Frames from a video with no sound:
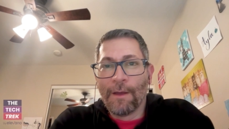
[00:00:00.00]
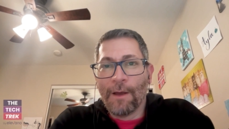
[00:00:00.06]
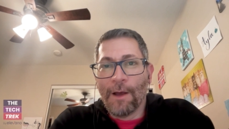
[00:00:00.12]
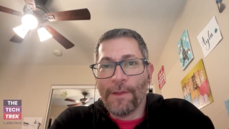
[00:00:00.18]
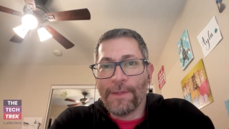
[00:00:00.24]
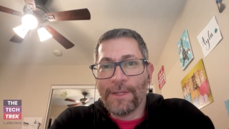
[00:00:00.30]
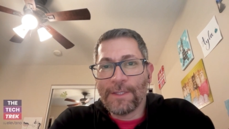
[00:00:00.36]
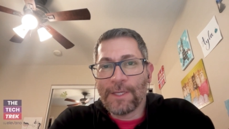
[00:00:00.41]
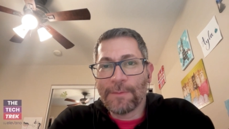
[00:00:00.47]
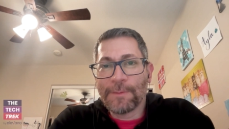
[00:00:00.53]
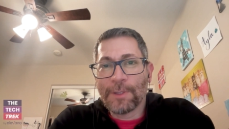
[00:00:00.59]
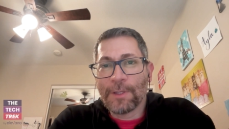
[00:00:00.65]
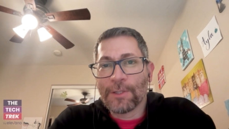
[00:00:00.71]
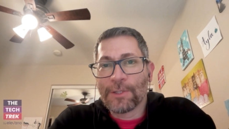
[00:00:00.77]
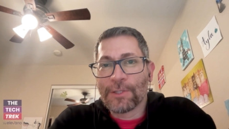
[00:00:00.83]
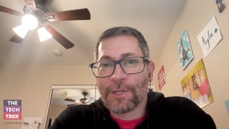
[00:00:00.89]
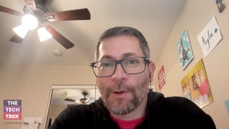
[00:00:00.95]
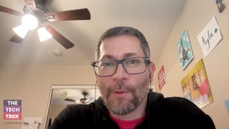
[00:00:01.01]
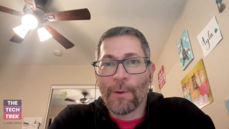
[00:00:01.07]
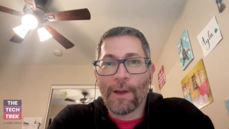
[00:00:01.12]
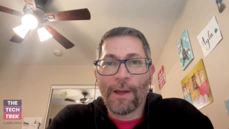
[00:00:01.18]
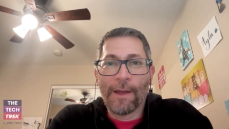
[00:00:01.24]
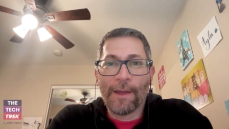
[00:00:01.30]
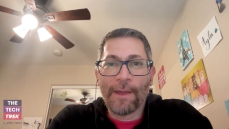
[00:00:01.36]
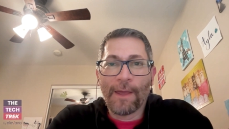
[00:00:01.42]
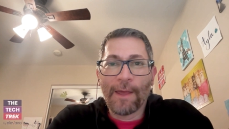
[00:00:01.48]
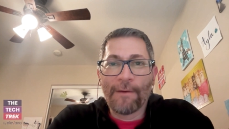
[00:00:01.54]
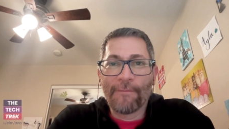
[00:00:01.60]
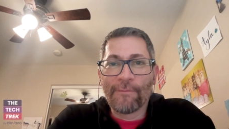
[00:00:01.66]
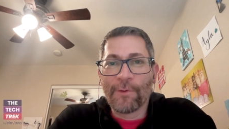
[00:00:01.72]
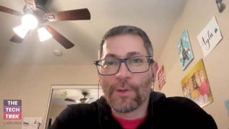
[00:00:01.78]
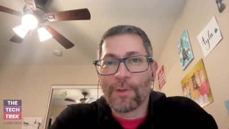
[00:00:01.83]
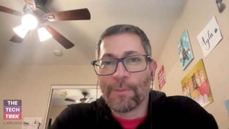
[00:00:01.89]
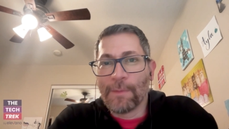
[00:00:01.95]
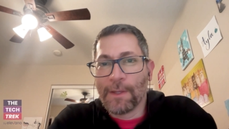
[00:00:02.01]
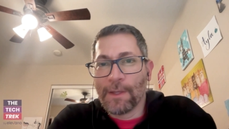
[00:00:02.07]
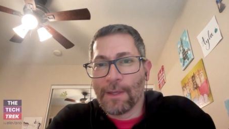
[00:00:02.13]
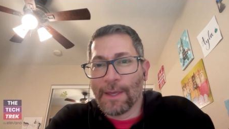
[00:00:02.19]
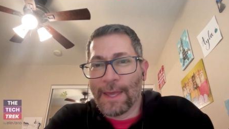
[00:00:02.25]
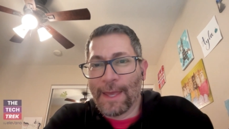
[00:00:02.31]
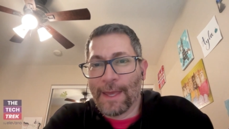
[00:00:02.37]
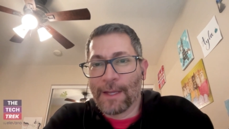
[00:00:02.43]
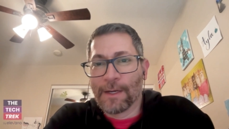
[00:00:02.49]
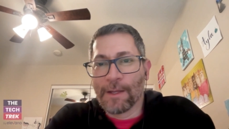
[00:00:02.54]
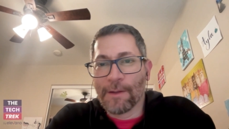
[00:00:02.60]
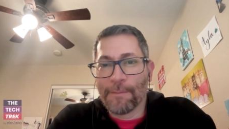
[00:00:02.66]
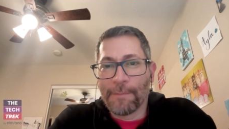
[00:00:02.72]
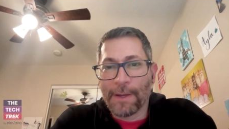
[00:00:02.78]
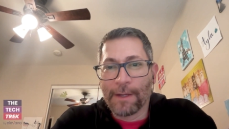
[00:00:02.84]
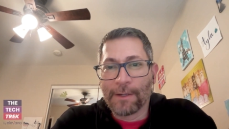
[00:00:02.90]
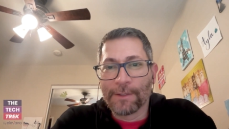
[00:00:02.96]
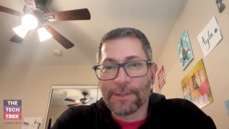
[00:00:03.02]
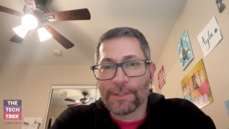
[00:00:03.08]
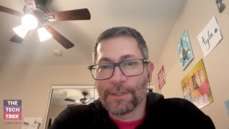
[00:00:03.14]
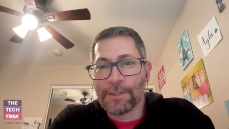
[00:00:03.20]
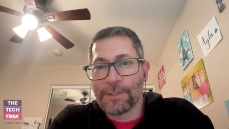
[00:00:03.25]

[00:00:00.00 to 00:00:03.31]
On this episode of the show, I have with me Anna Patterson.